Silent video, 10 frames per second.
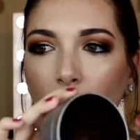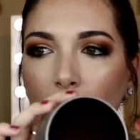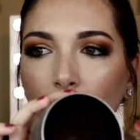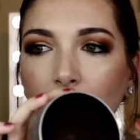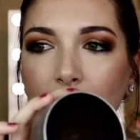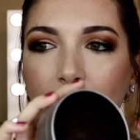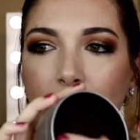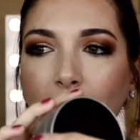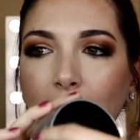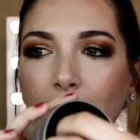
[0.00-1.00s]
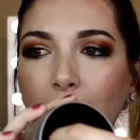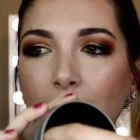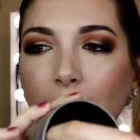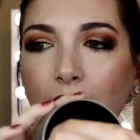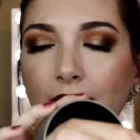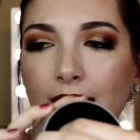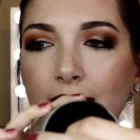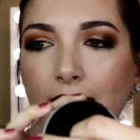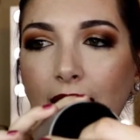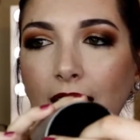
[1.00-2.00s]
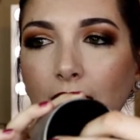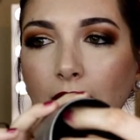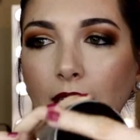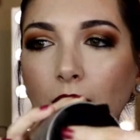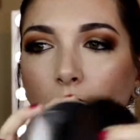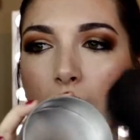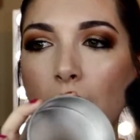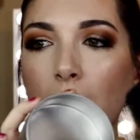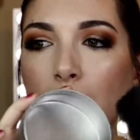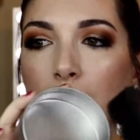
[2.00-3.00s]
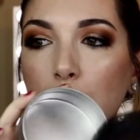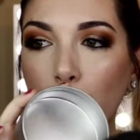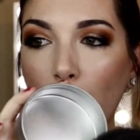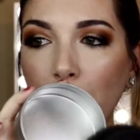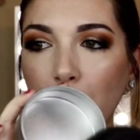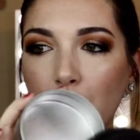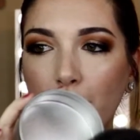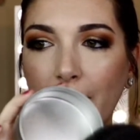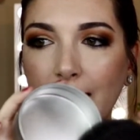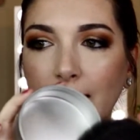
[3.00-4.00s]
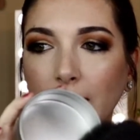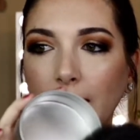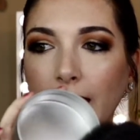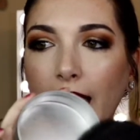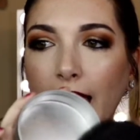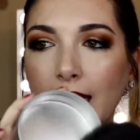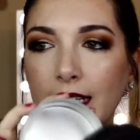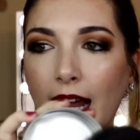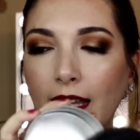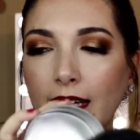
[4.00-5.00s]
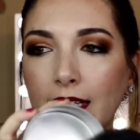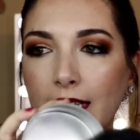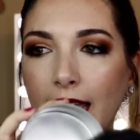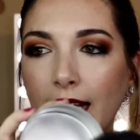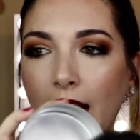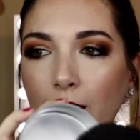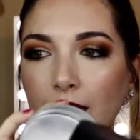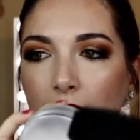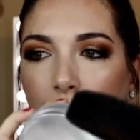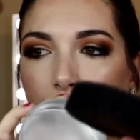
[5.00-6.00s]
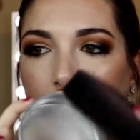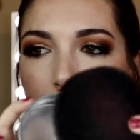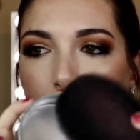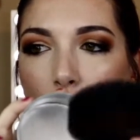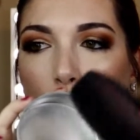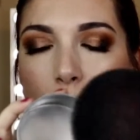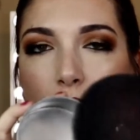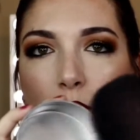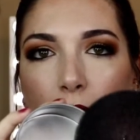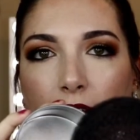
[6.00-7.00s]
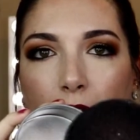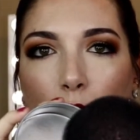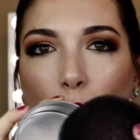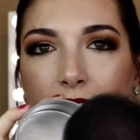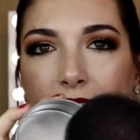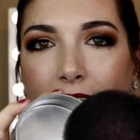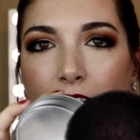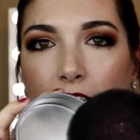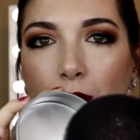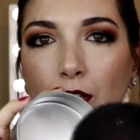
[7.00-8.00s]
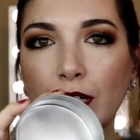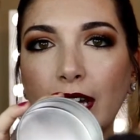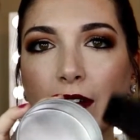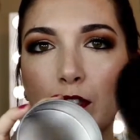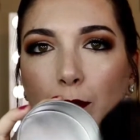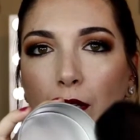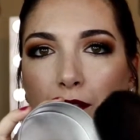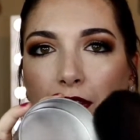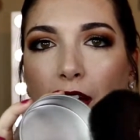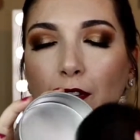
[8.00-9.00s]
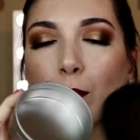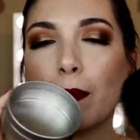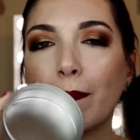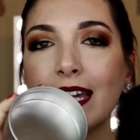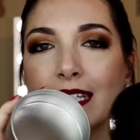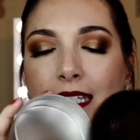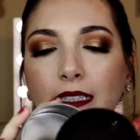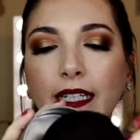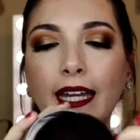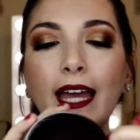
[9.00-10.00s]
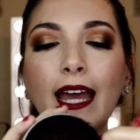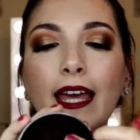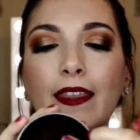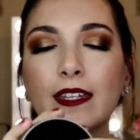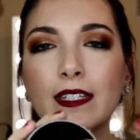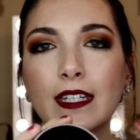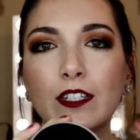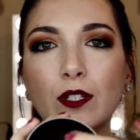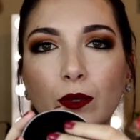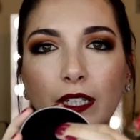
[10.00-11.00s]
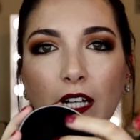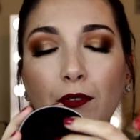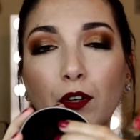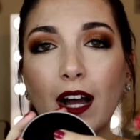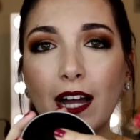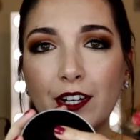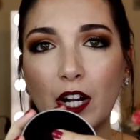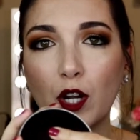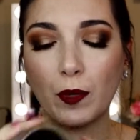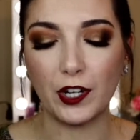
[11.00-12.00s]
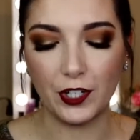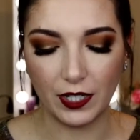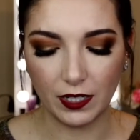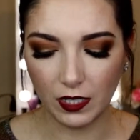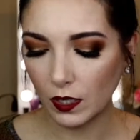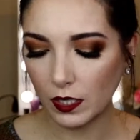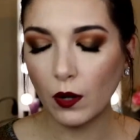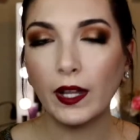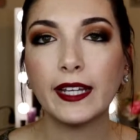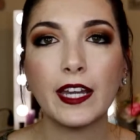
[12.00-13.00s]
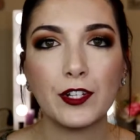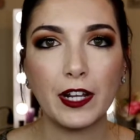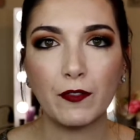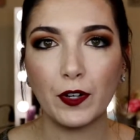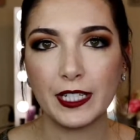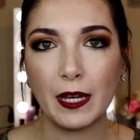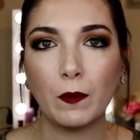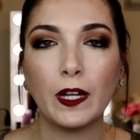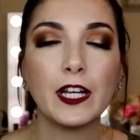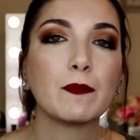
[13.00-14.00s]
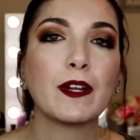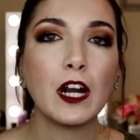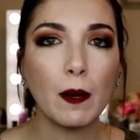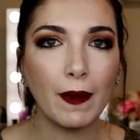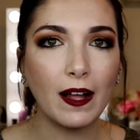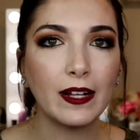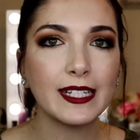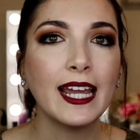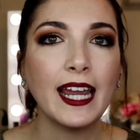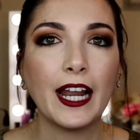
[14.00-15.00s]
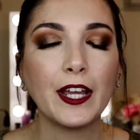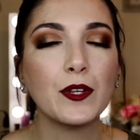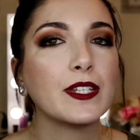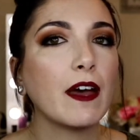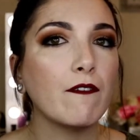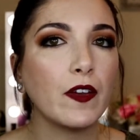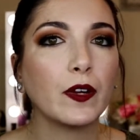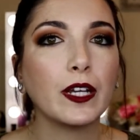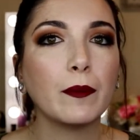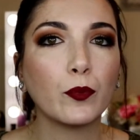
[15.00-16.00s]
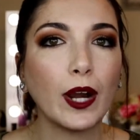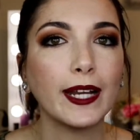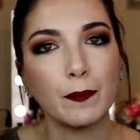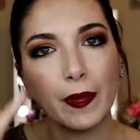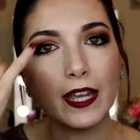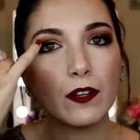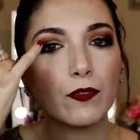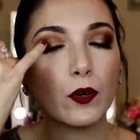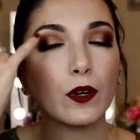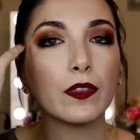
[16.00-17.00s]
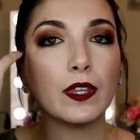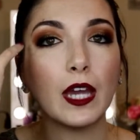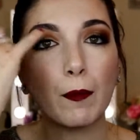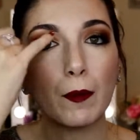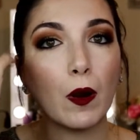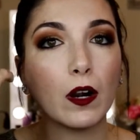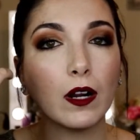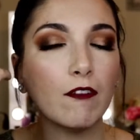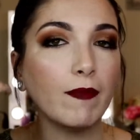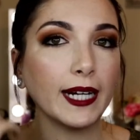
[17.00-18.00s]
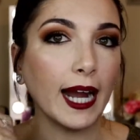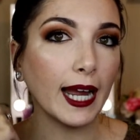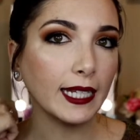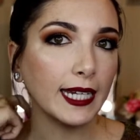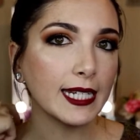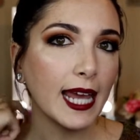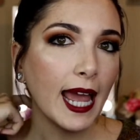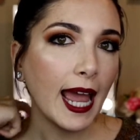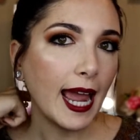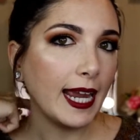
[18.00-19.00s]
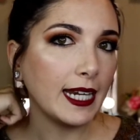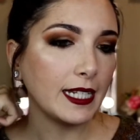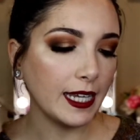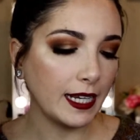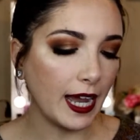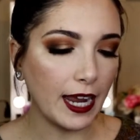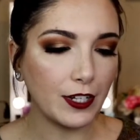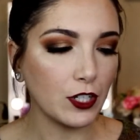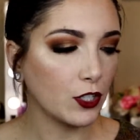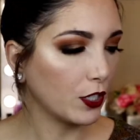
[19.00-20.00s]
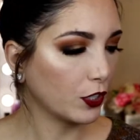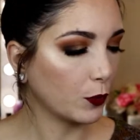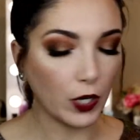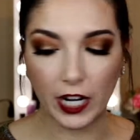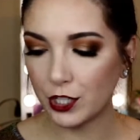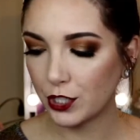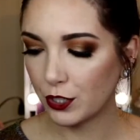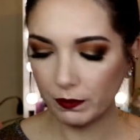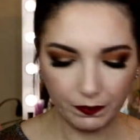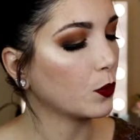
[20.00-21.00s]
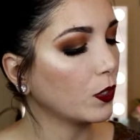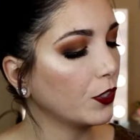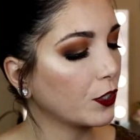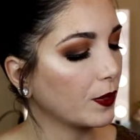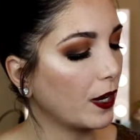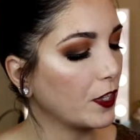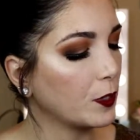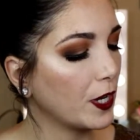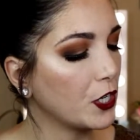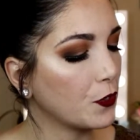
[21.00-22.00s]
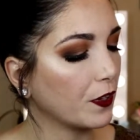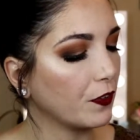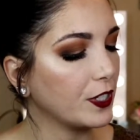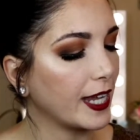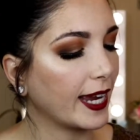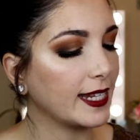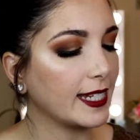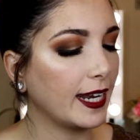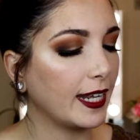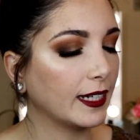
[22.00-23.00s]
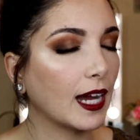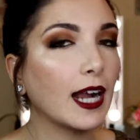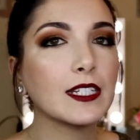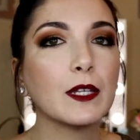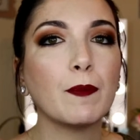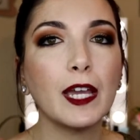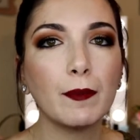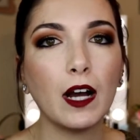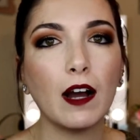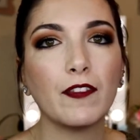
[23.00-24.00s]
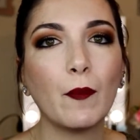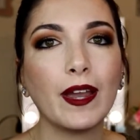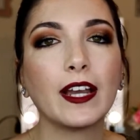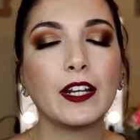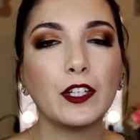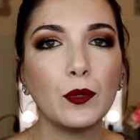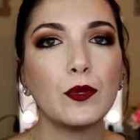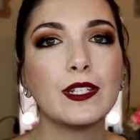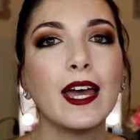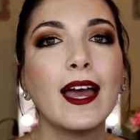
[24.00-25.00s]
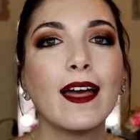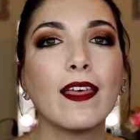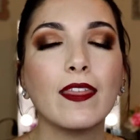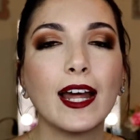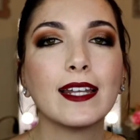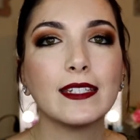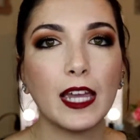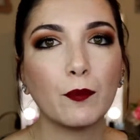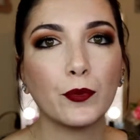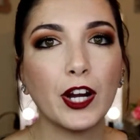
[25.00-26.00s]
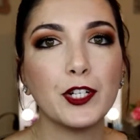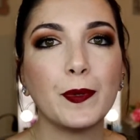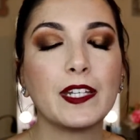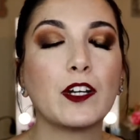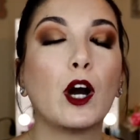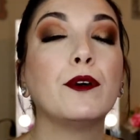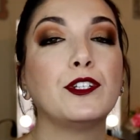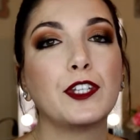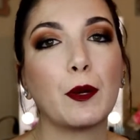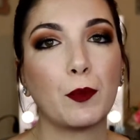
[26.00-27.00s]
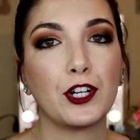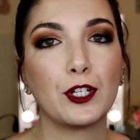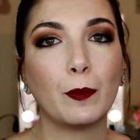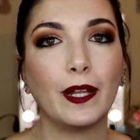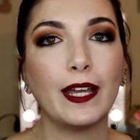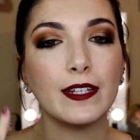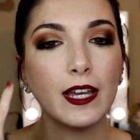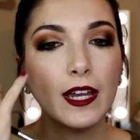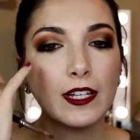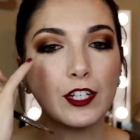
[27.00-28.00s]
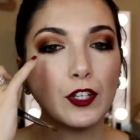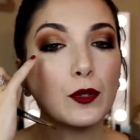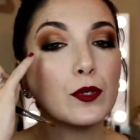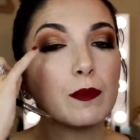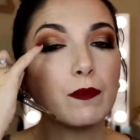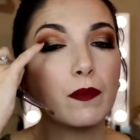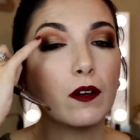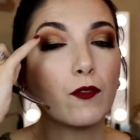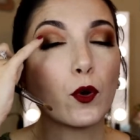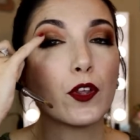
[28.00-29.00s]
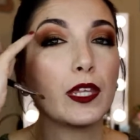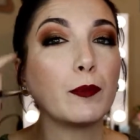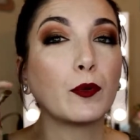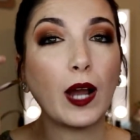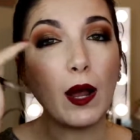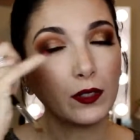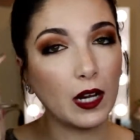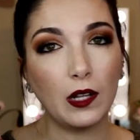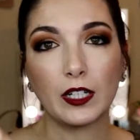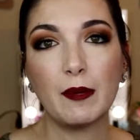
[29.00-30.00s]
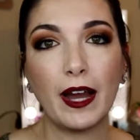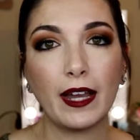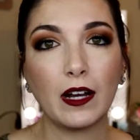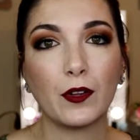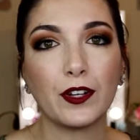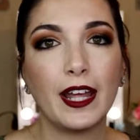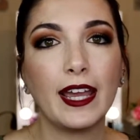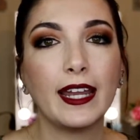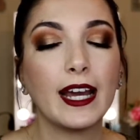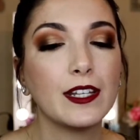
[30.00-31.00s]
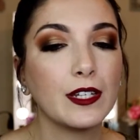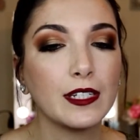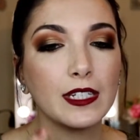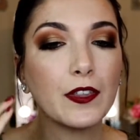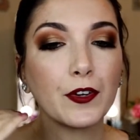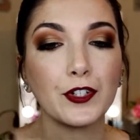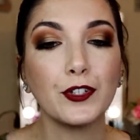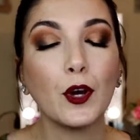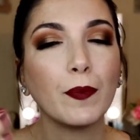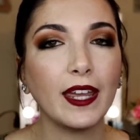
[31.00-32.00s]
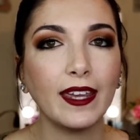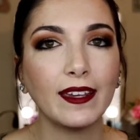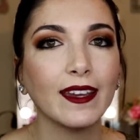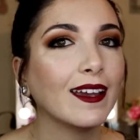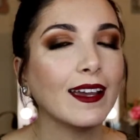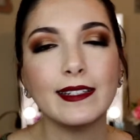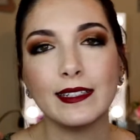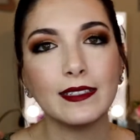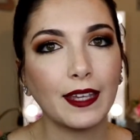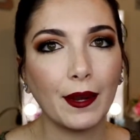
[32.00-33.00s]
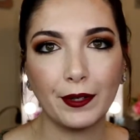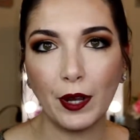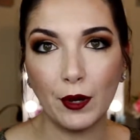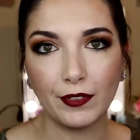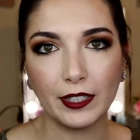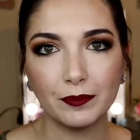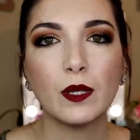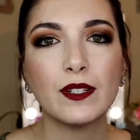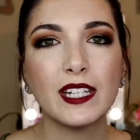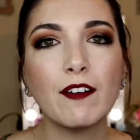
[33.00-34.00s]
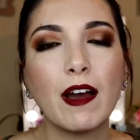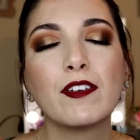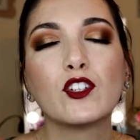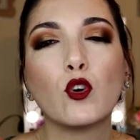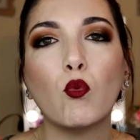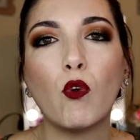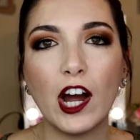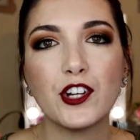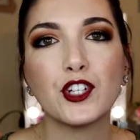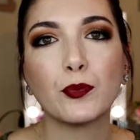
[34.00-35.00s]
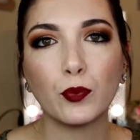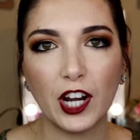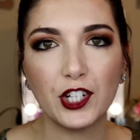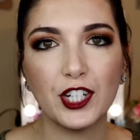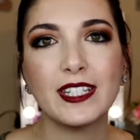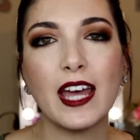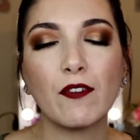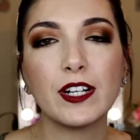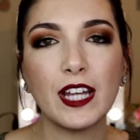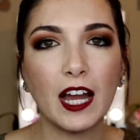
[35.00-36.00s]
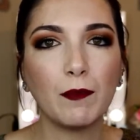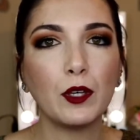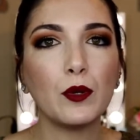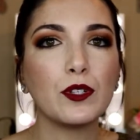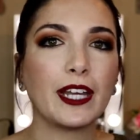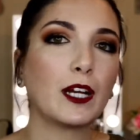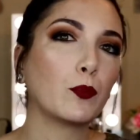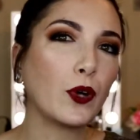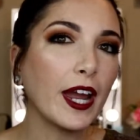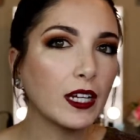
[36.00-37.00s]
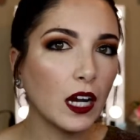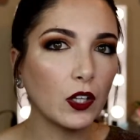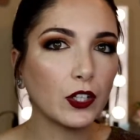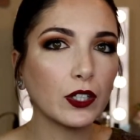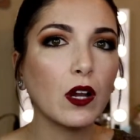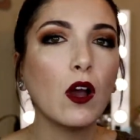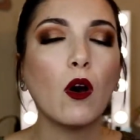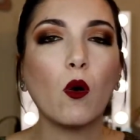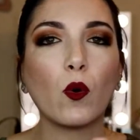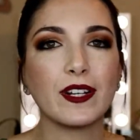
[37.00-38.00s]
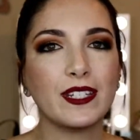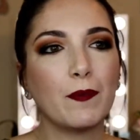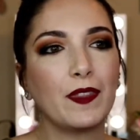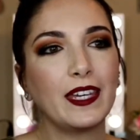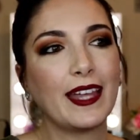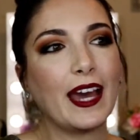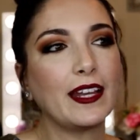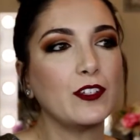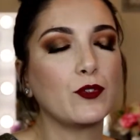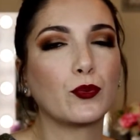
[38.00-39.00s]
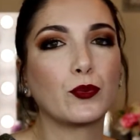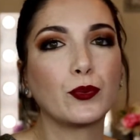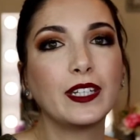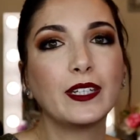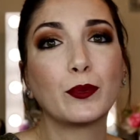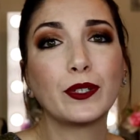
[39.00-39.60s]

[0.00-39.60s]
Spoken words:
On the inside, there is a little sponge basically, and I like to take it out and flip it over whenever one gets too dirty. I flip it over the other, but basically this is to clean off your eyeshadow brushes. So like yesterday, for example, I used my Tarte palette and I used that very bright pink for the upper part of my eyelid, and then I just took the brush, swirled it around the sponge for a few seconds, and it got the pigment off. That way I could use that same brush, because I always use that brush to blend, to use for the brown color in my eye color today. And as you can see, there's no pink. It didn't carry over. So instead of having to wash your brushes every time you use like a bright color or something that is really